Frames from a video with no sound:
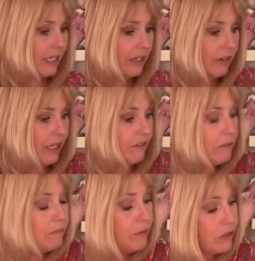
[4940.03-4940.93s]
on here I have
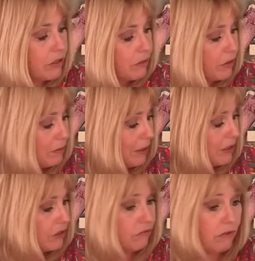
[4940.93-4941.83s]
a button which
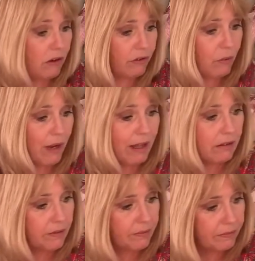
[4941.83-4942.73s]
matches rather
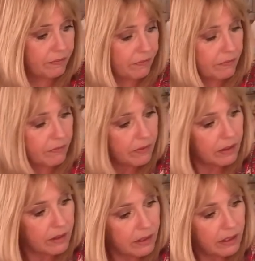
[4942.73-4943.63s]
well
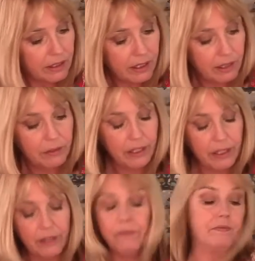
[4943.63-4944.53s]
there we
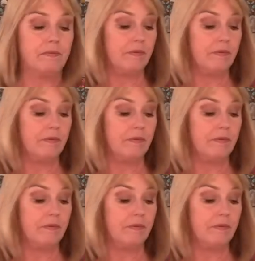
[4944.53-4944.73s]
go.